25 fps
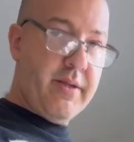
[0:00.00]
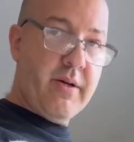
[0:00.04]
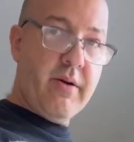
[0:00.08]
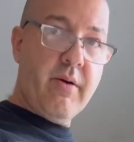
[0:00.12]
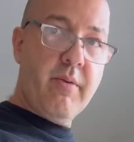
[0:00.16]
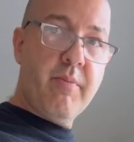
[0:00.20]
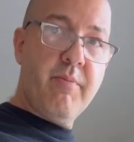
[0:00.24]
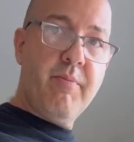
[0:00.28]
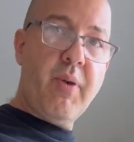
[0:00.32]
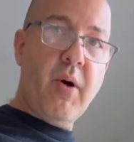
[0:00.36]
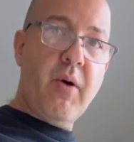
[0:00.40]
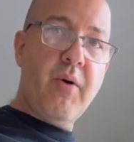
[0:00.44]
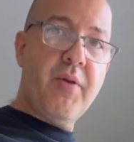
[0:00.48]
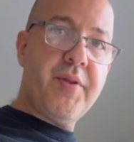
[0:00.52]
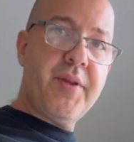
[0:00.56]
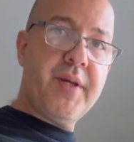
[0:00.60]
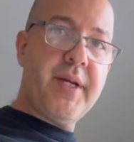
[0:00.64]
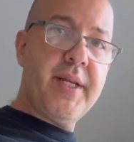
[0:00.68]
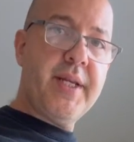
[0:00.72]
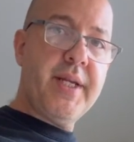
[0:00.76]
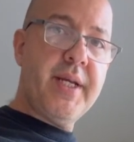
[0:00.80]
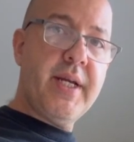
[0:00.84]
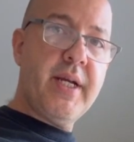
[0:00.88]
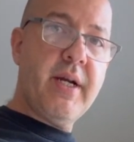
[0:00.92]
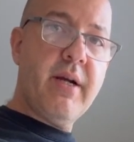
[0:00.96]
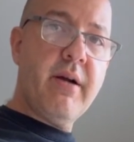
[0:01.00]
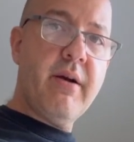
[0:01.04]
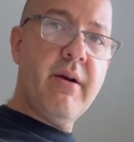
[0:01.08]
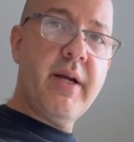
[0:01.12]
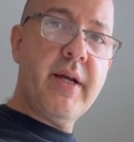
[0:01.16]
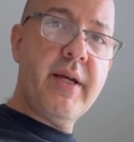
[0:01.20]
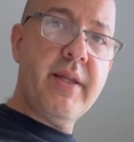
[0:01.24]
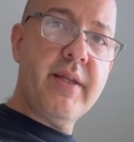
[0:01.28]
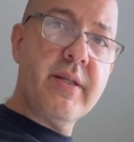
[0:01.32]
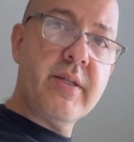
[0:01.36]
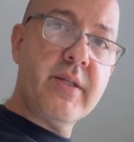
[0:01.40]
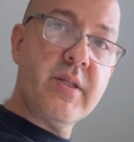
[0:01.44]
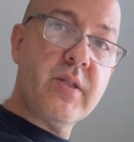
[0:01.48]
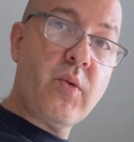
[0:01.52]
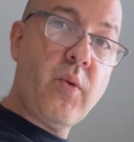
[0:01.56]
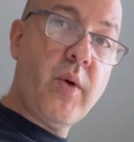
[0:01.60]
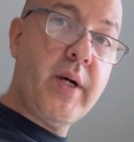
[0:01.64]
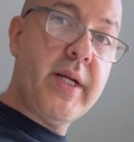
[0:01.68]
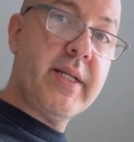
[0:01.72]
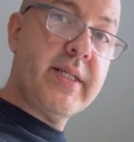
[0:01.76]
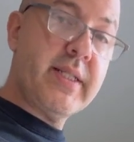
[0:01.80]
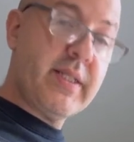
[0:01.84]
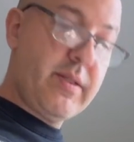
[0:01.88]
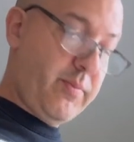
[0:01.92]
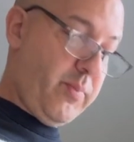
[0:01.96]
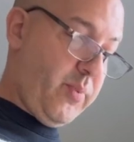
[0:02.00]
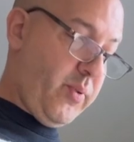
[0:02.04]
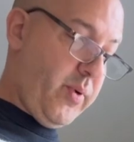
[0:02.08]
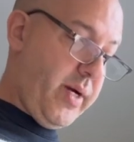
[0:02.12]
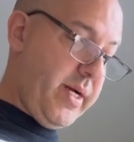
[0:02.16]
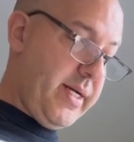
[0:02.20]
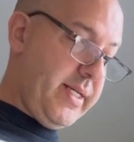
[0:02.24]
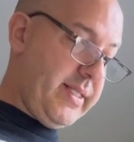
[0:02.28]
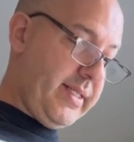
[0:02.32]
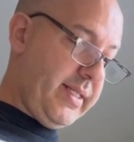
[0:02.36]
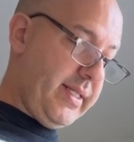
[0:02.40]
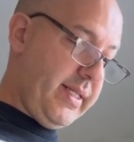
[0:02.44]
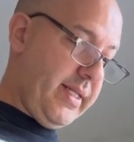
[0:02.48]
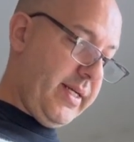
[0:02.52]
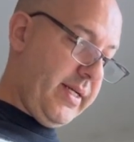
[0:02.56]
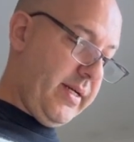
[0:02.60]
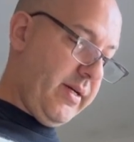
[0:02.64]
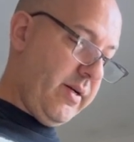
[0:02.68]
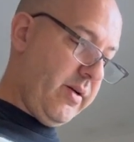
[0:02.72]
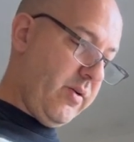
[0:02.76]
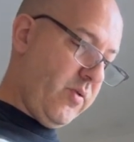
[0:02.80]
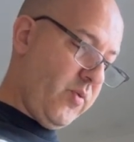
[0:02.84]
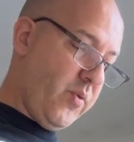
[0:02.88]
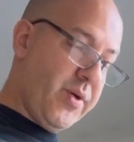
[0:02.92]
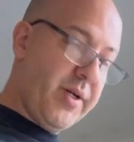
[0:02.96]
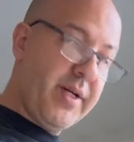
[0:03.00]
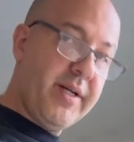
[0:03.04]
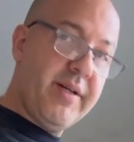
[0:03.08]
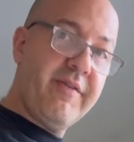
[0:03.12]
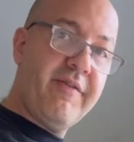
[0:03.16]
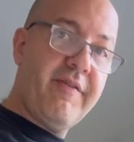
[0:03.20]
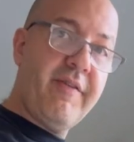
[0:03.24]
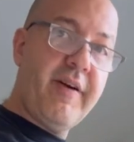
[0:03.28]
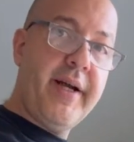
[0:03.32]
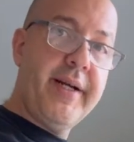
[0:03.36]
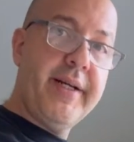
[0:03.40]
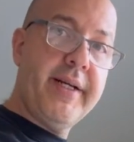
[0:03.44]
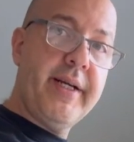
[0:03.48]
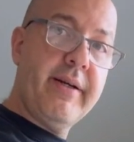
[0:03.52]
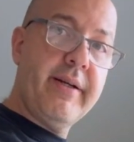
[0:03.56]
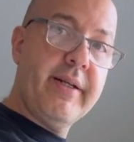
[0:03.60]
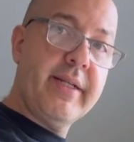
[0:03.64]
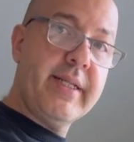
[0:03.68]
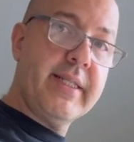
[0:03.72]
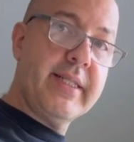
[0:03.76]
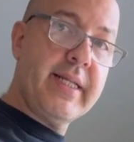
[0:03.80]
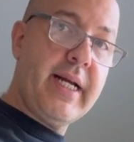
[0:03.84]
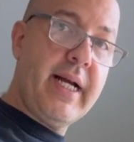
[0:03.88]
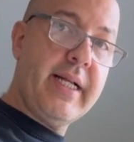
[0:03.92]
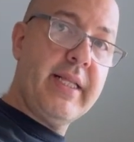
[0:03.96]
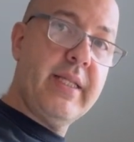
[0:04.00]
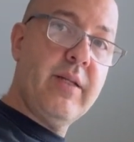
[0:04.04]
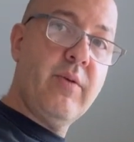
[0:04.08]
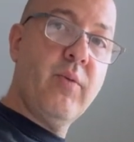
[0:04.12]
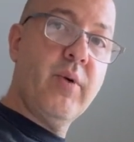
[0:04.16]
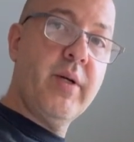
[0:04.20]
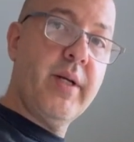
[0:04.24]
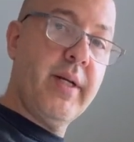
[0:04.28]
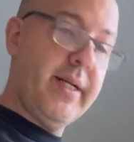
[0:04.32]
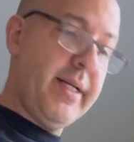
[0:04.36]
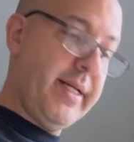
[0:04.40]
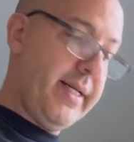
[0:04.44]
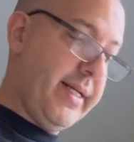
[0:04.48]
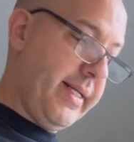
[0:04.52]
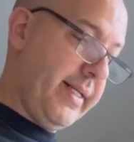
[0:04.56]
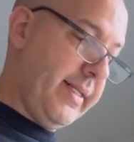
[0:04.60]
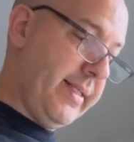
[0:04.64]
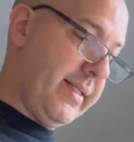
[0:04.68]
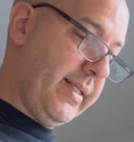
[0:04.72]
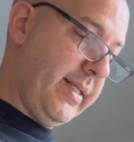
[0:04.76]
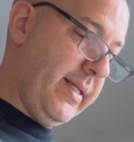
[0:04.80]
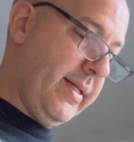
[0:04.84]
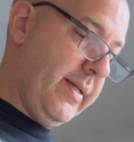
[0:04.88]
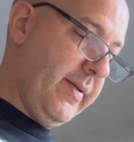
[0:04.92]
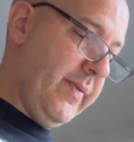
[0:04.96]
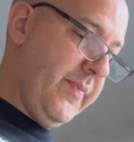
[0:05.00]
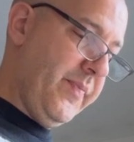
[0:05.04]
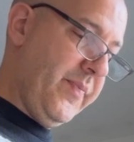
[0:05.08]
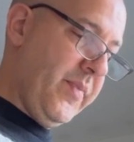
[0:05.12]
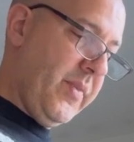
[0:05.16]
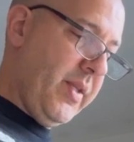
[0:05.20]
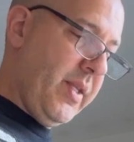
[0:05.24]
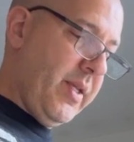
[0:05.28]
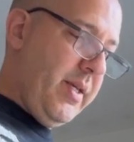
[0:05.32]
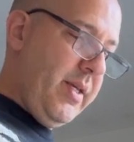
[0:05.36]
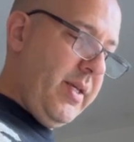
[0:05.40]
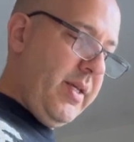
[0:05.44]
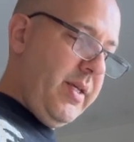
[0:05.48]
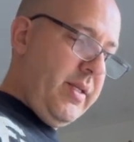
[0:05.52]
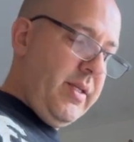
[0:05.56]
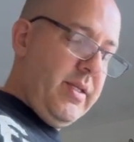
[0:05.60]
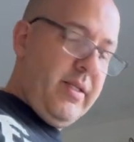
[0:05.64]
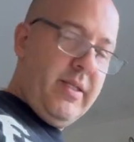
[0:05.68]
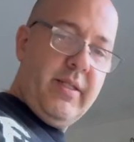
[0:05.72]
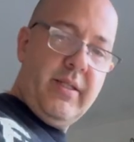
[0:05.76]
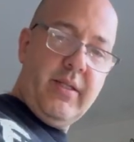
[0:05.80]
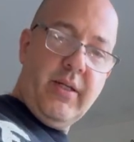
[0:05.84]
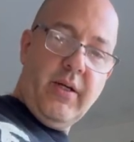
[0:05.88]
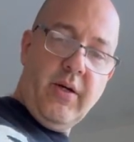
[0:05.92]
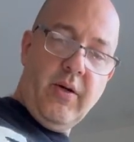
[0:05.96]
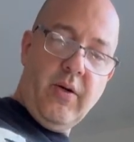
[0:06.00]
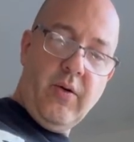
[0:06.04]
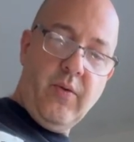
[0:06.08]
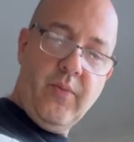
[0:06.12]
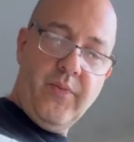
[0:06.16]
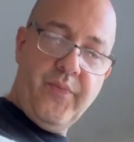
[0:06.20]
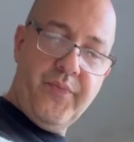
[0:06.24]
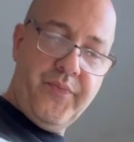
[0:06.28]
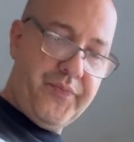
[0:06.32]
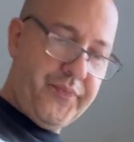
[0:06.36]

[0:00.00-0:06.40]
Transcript: they're both in here, and there's quite a surprise in here, and we're going to find out exactly what it is. So